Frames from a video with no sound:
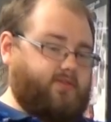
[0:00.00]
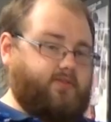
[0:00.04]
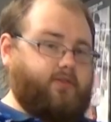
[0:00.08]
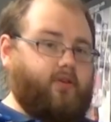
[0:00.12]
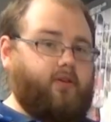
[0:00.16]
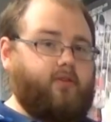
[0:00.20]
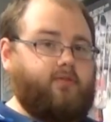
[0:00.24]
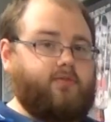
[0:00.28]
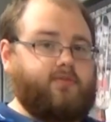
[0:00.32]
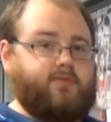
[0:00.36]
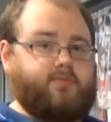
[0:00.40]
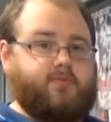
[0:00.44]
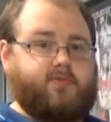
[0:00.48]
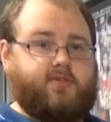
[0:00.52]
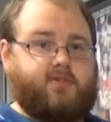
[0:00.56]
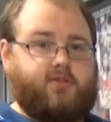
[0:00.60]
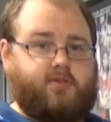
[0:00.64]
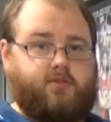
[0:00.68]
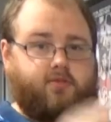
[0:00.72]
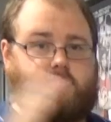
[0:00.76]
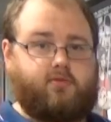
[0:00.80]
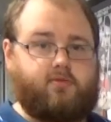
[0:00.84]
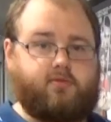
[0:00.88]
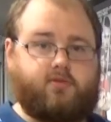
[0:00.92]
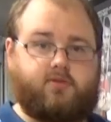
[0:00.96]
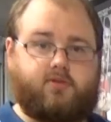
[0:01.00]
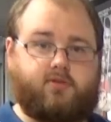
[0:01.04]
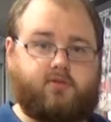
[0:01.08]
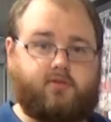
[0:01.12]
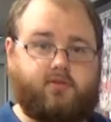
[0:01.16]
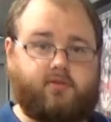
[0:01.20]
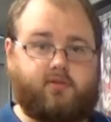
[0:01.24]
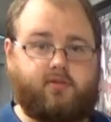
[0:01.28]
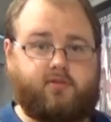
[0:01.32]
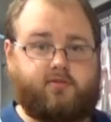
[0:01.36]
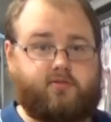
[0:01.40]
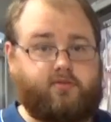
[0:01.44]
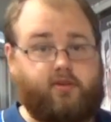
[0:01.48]
Trolls was huge.
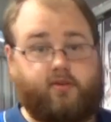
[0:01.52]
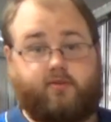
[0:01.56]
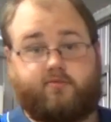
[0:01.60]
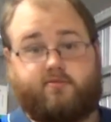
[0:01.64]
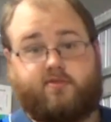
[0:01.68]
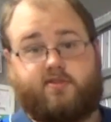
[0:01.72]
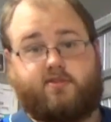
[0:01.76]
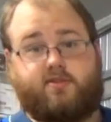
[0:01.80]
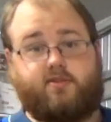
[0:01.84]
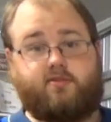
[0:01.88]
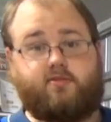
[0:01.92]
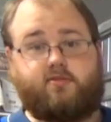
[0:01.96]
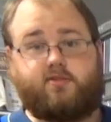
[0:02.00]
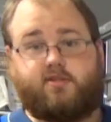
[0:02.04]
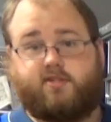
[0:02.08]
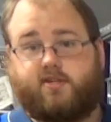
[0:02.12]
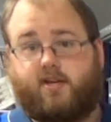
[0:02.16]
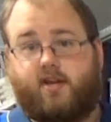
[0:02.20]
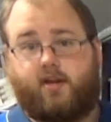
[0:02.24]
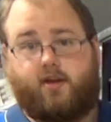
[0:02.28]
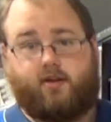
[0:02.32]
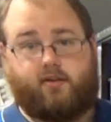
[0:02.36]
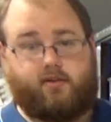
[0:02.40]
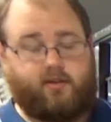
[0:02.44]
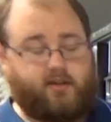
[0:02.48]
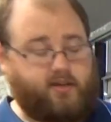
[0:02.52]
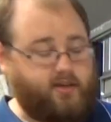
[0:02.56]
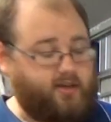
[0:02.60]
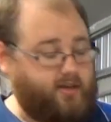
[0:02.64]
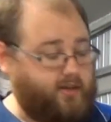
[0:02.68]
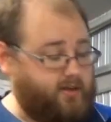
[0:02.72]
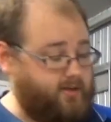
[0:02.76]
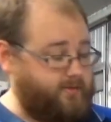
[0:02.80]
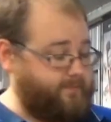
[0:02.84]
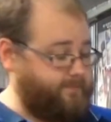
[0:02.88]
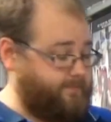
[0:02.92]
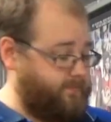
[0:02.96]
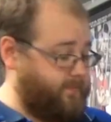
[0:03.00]
Trolls is huge now
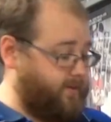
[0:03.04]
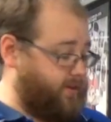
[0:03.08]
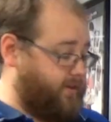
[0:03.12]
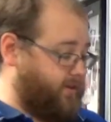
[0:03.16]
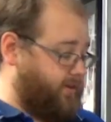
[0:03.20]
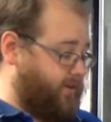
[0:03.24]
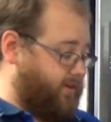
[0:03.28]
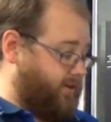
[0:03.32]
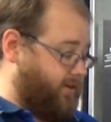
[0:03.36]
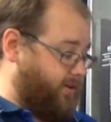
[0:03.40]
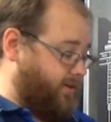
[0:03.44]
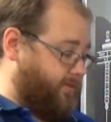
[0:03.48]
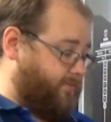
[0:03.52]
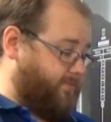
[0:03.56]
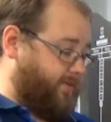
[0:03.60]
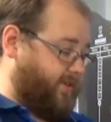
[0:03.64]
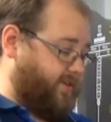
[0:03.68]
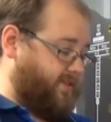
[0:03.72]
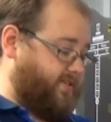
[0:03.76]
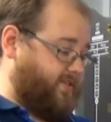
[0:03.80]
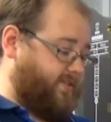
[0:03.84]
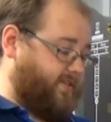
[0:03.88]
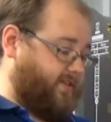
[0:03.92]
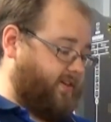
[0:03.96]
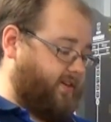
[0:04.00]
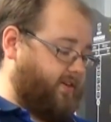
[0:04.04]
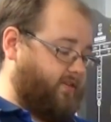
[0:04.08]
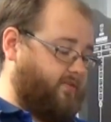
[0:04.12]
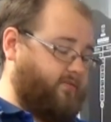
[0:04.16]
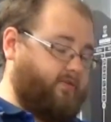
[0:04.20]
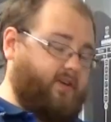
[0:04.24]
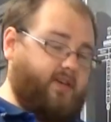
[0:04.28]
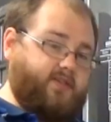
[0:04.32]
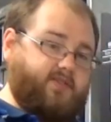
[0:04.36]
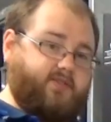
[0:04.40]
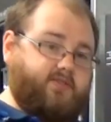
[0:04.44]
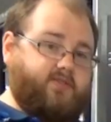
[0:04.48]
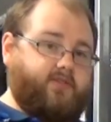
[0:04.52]
again. But
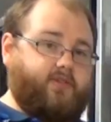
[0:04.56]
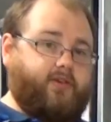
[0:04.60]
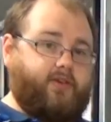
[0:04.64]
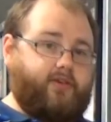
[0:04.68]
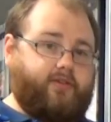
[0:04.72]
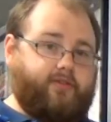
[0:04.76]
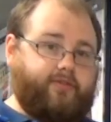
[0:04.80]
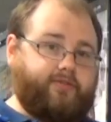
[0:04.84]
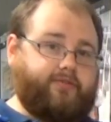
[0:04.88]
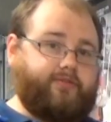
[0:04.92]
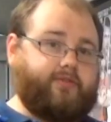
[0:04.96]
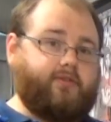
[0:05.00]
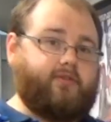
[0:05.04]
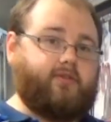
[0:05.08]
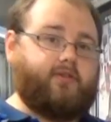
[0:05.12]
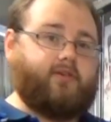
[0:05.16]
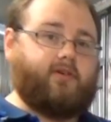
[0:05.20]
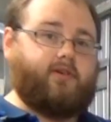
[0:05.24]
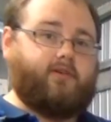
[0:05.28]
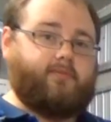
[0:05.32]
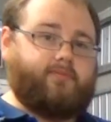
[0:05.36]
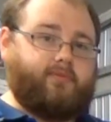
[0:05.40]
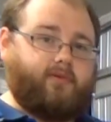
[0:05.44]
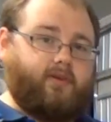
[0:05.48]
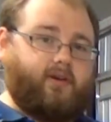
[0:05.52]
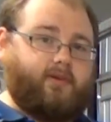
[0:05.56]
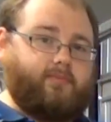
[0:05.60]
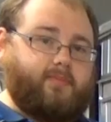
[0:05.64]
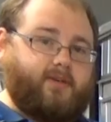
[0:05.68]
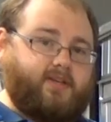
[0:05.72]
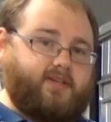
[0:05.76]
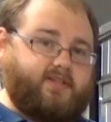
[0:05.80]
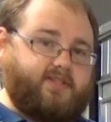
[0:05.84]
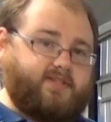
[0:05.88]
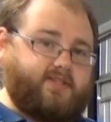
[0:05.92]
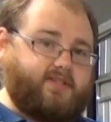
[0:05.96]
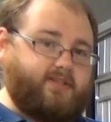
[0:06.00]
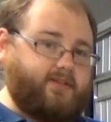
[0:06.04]
Russ Troll for Prime
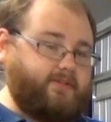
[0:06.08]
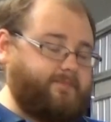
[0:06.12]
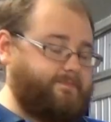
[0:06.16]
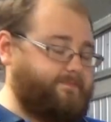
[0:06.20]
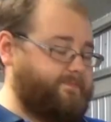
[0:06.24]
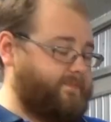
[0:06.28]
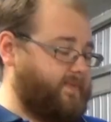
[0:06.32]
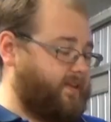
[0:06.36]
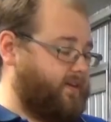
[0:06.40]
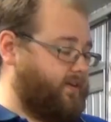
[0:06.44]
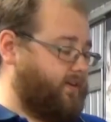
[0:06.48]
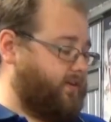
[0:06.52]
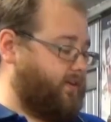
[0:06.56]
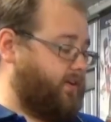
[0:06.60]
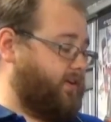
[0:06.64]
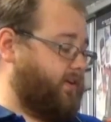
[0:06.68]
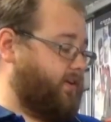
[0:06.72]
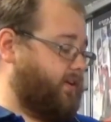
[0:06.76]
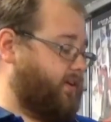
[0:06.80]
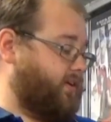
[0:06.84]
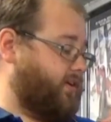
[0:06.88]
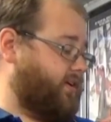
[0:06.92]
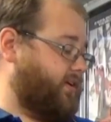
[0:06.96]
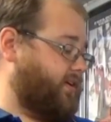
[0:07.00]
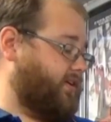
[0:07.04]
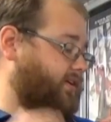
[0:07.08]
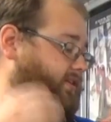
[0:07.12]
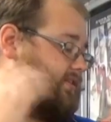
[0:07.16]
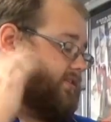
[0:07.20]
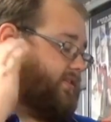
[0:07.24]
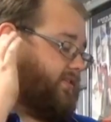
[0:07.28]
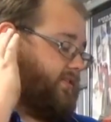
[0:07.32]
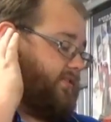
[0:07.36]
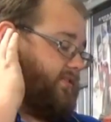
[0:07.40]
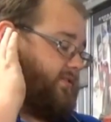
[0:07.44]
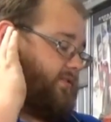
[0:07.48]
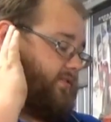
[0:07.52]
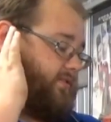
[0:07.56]
Minister.
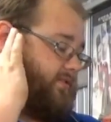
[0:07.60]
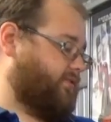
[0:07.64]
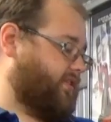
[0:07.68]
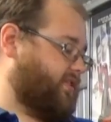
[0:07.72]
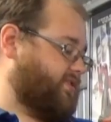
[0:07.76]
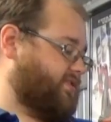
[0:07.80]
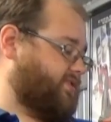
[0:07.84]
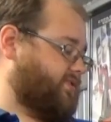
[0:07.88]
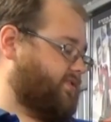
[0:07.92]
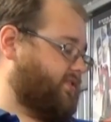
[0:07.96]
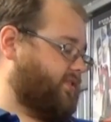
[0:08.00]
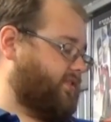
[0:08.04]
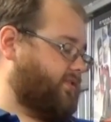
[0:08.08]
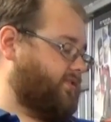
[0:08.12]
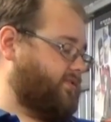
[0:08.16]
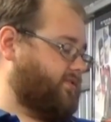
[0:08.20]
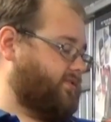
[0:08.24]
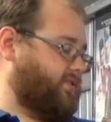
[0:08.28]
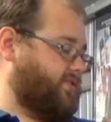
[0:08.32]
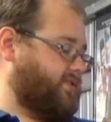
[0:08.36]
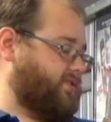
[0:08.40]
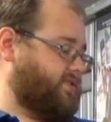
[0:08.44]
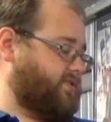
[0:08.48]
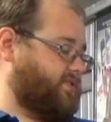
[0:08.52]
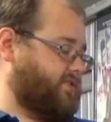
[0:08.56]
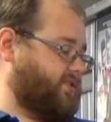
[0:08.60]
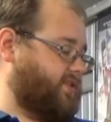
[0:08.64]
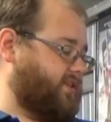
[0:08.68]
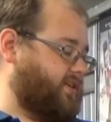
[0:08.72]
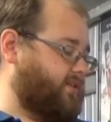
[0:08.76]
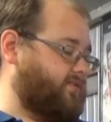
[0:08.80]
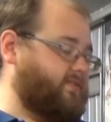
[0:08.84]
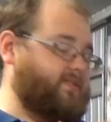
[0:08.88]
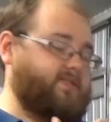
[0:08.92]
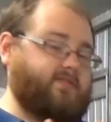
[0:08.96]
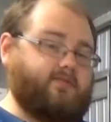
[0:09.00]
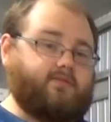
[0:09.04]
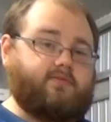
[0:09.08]
Russ Troll is the
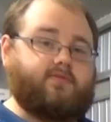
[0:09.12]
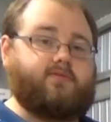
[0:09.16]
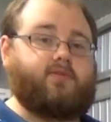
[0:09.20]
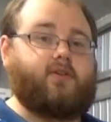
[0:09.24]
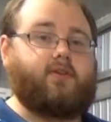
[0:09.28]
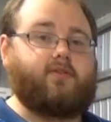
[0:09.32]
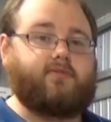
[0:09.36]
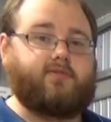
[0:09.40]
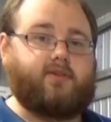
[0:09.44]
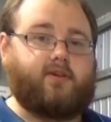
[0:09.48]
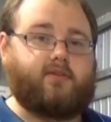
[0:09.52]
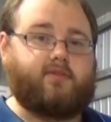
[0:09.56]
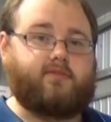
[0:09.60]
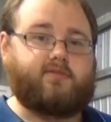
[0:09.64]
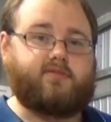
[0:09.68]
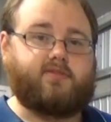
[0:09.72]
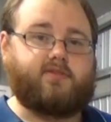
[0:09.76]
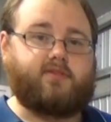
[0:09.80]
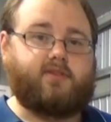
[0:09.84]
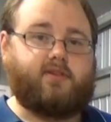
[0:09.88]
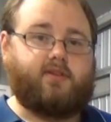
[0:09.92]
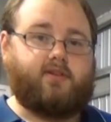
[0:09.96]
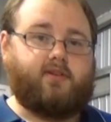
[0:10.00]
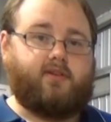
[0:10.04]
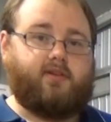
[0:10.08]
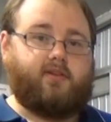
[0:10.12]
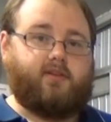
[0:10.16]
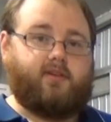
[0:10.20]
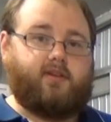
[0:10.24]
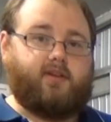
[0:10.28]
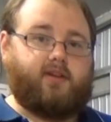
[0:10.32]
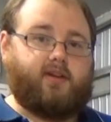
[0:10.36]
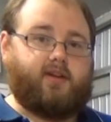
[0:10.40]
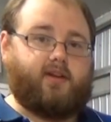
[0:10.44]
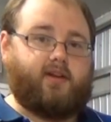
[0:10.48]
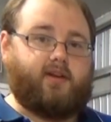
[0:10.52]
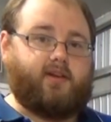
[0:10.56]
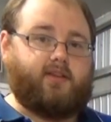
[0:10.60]
original Troll dolls.
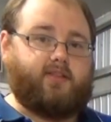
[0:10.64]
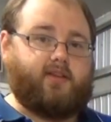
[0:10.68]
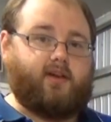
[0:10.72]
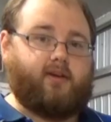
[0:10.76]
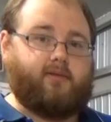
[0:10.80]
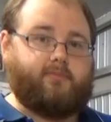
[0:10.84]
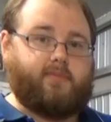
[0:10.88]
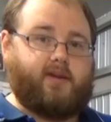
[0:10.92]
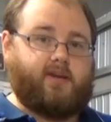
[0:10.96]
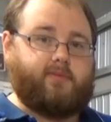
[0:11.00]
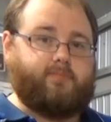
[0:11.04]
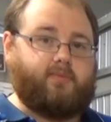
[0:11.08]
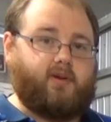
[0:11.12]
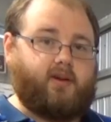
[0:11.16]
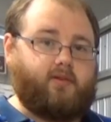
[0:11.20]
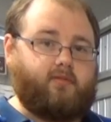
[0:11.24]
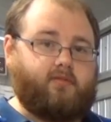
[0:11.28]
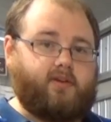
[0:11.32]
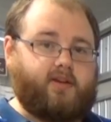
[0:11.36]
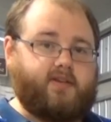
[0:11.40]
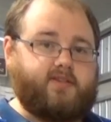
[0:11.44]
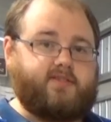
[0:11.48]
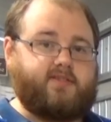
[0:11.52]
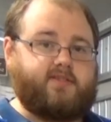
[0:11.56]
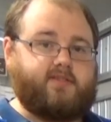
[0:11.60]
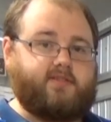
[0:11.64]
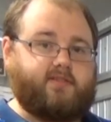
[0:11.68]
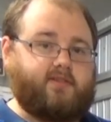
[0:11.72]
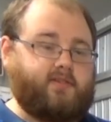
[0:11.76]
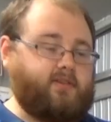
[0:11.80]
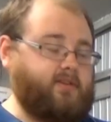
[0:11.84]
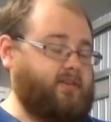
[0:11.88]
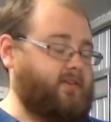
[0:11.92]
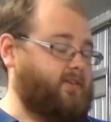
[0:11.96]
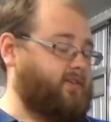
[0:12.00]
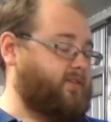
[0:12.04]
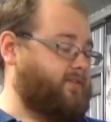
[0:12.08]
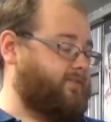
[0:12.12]
They were made by Russ.
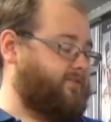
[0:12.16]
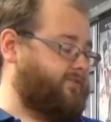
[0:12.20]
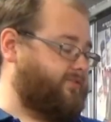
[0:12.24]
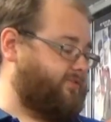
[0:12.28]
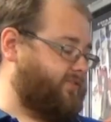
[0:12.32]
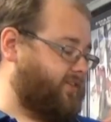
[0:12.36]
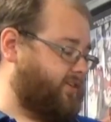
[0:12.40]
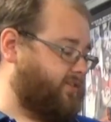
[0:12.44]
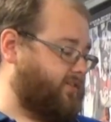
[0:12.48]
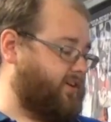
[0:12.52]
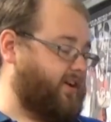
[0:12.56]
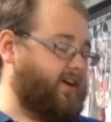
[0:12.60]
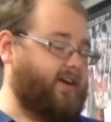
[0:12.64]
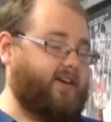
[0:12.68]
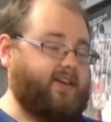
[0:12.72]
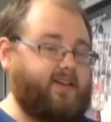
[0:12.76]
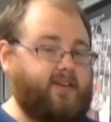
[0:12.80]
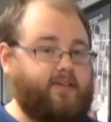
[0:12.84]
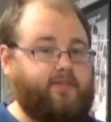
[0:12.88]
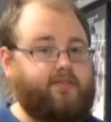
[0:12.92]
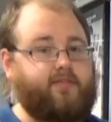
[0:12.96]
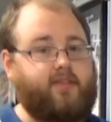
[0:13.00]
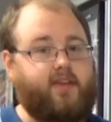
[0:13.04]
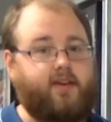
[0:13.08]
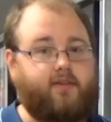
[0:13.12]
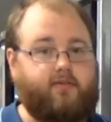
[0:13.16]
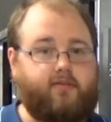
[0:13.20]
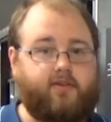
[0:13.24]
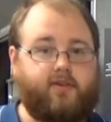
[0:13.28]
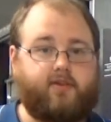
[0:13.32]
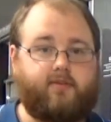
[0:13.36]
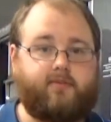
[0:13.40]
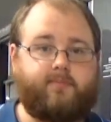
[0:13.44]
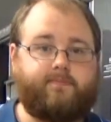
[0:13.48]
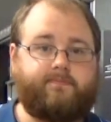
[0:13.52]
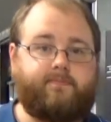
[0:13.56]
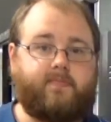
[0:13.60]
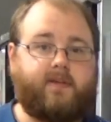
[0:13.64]
You can figure out if they're
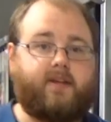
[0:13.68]
real